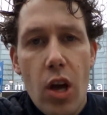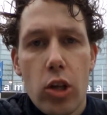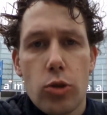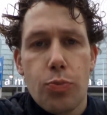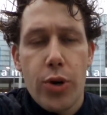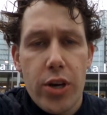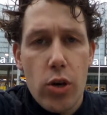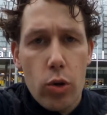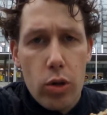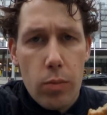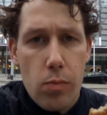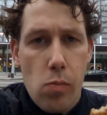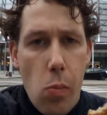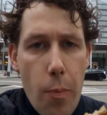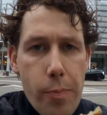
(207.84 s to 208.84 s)
that's pretty good.
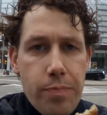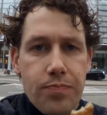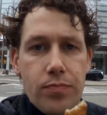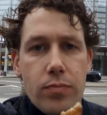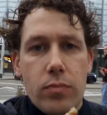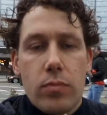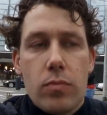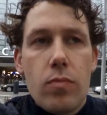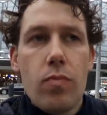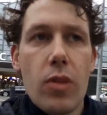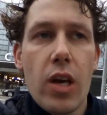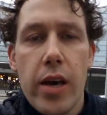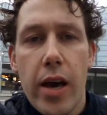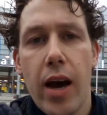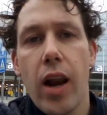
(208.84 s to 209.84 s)

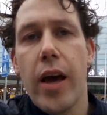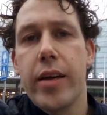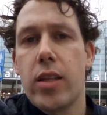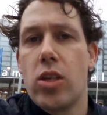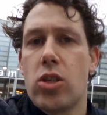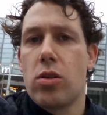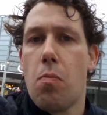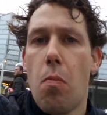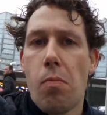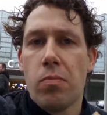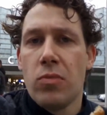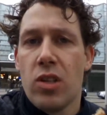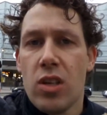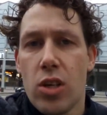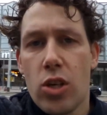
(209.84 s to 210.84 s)
Yeah, I like this.
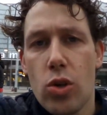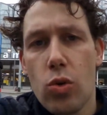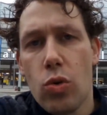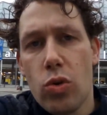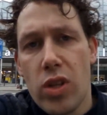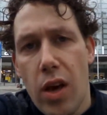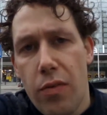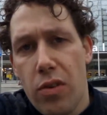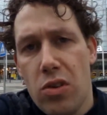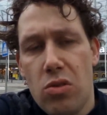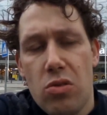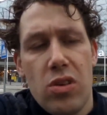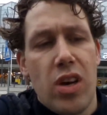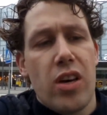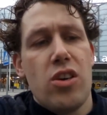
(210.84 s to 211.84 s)

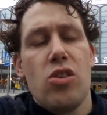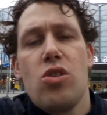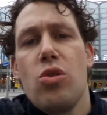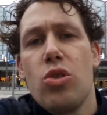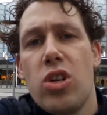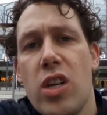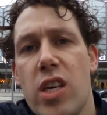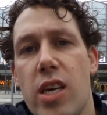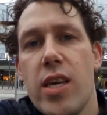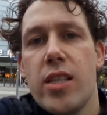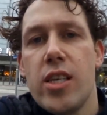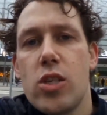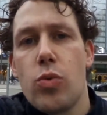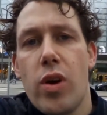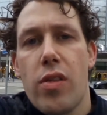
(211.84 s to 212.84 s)
You usually eat
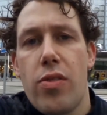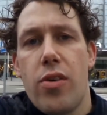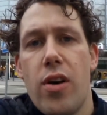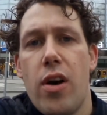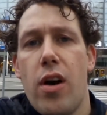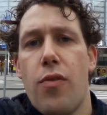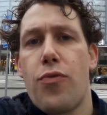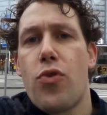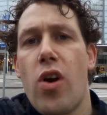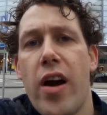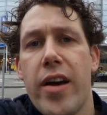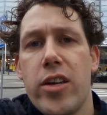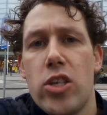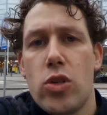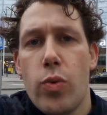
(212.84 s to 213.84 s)
this with
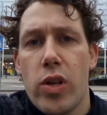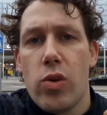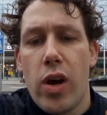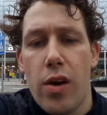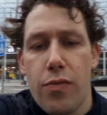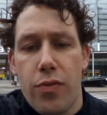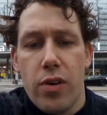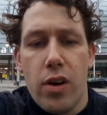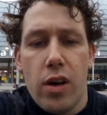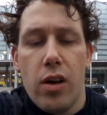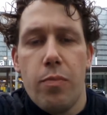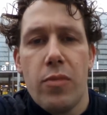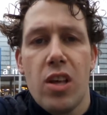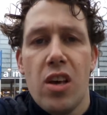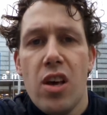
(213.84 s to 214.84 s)
fries when you have
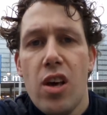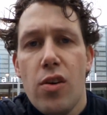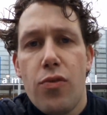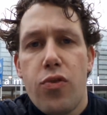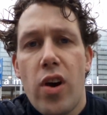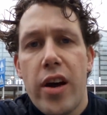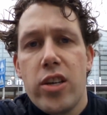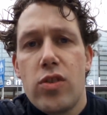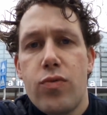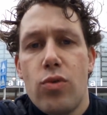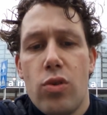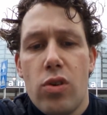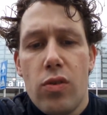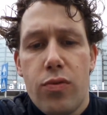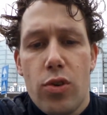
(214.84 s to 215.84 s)
fries
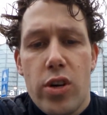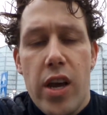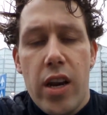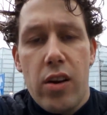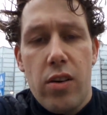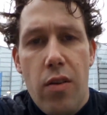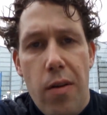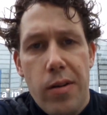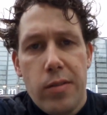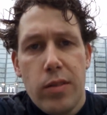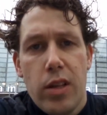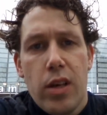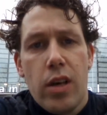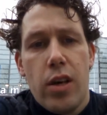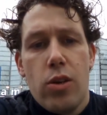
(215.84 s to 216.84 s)
for dinner.
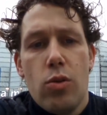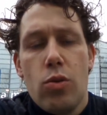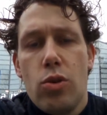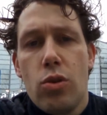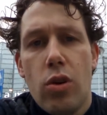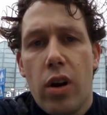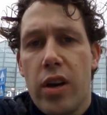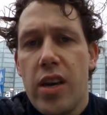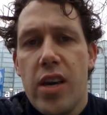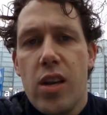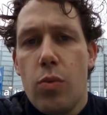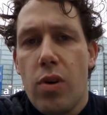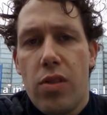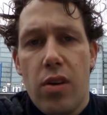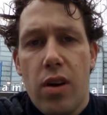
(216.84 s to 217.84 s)
You're gonna eat
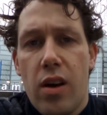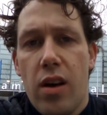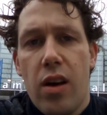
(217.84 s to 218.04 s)
it with